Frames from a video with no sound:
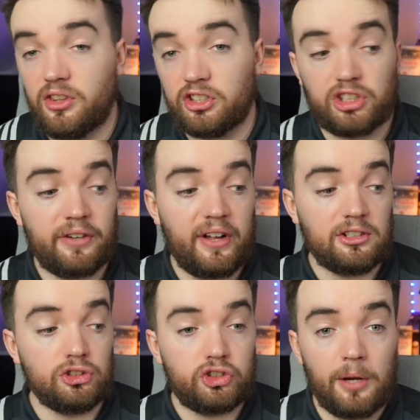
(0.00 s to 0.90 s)
share value
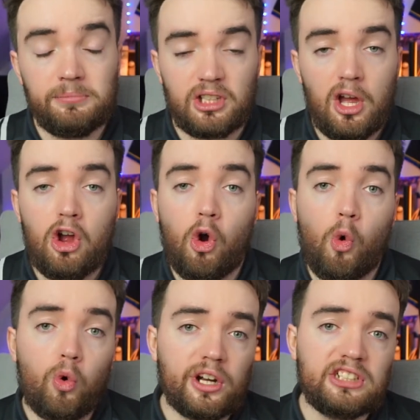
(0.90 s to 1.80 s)
jumps,
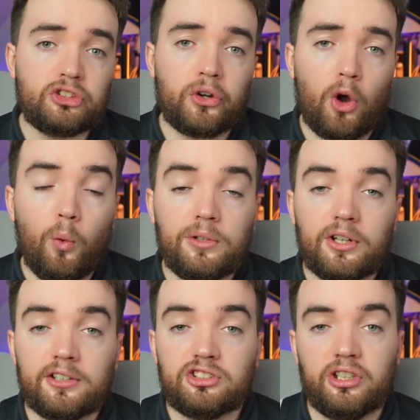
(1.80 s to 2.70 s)
or he's going to hold
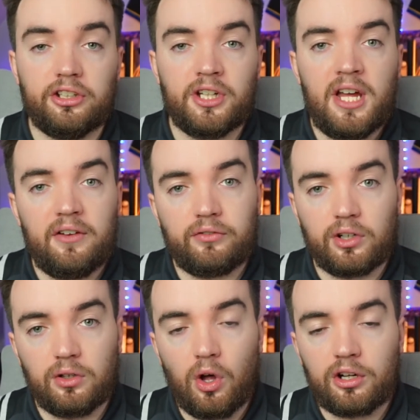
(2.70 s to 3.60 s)
on to it for a
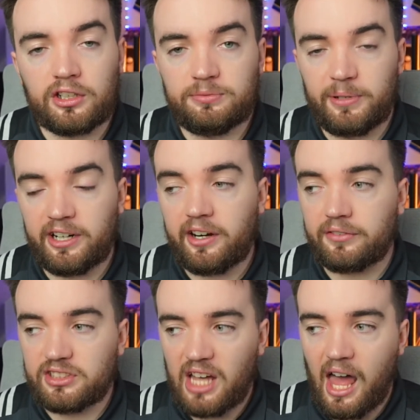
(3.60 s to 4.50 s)
longer period of
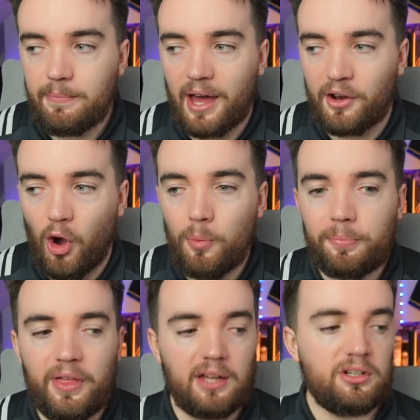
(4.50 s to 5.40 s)
time and hope
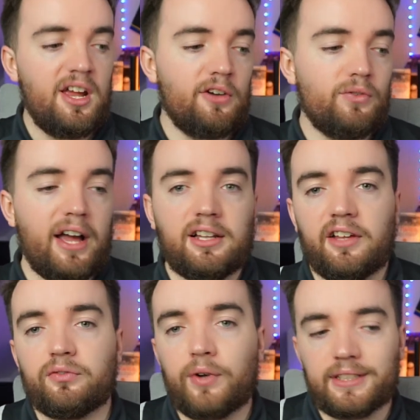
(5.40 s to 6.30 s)
that Ratcliffe
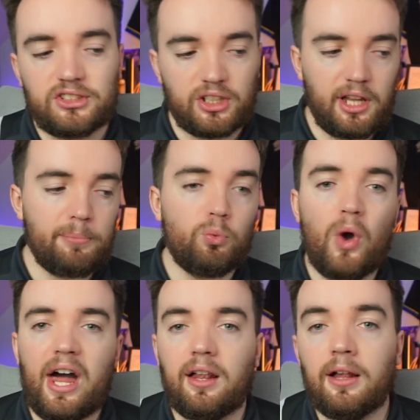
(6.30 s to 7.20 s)
runs the club
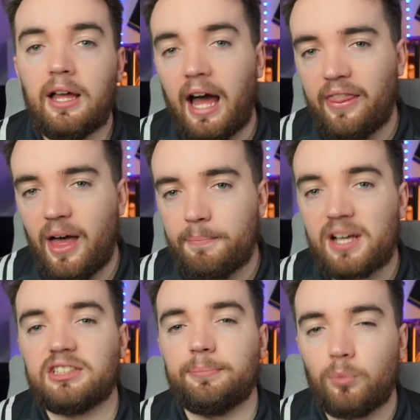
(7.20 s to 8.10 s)
well and that makes
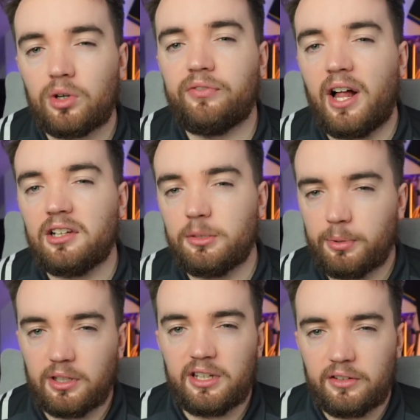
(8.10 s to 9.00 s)
it more
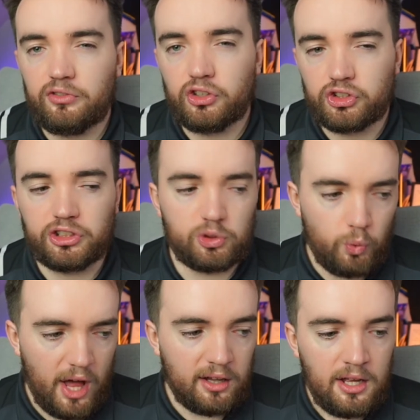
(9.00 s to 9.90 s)
valuable in the future as
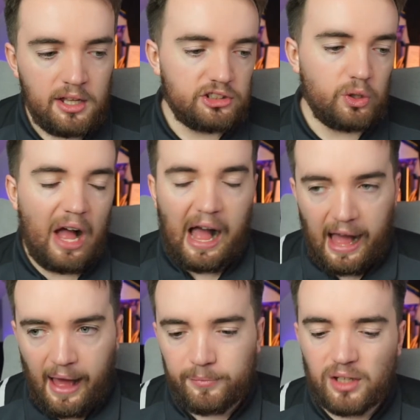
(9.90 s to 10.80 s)
well. So
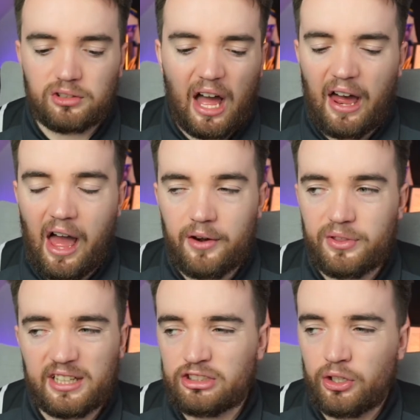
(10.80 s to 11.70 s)
I don't think
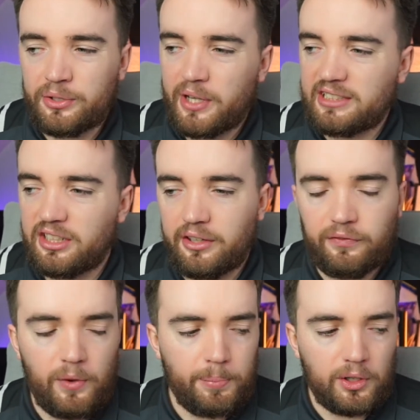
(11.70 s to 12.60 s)
he's too interested in
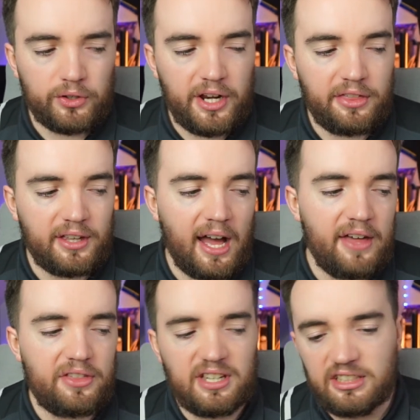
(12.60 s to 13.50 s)
football or anything. I
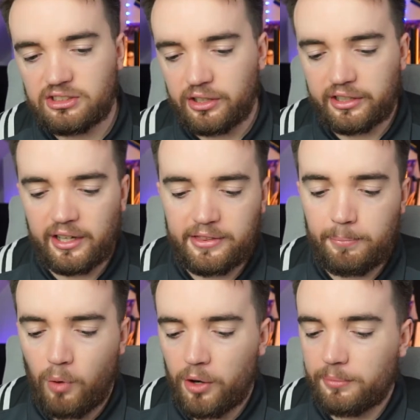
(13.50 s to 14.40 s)
think he's looking at the
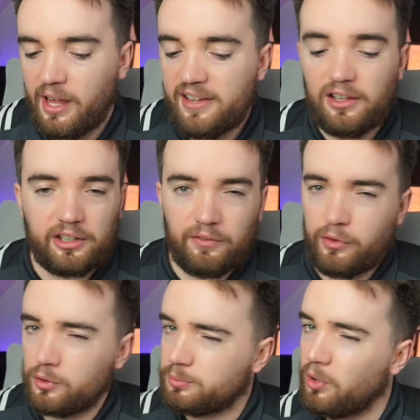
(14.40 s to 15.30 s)
bottom line, looking for
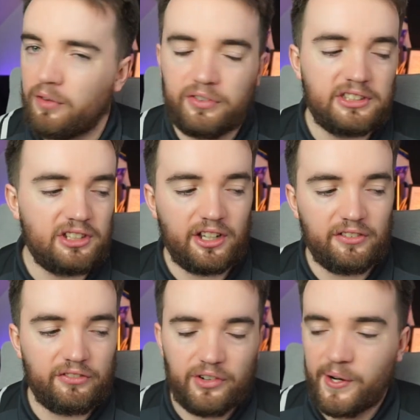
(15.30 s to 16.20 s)
those profits, looking
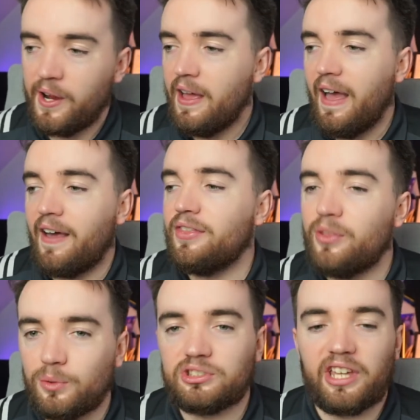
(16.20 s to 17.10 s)
for
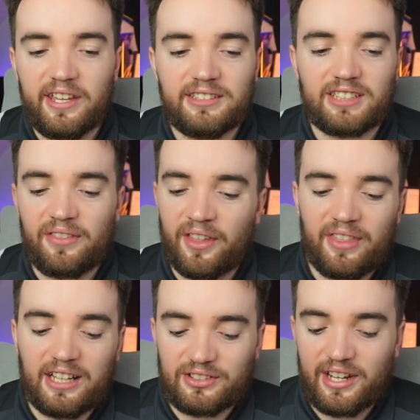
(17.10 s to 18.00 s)
those gains. I think
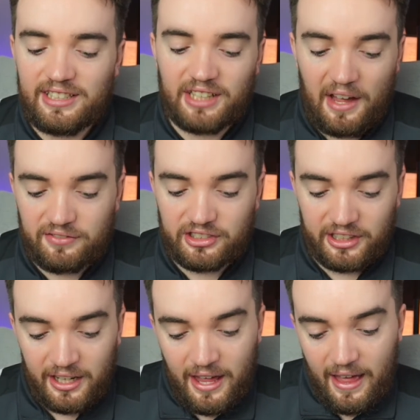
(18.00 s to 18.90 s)
that's what he's after.
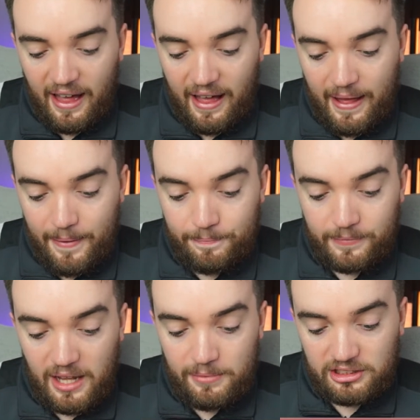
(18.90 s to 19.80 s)

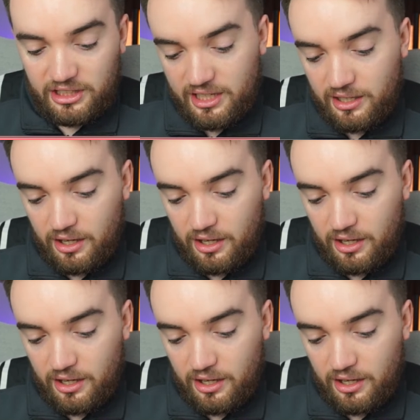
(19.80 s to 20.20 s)
Let me see.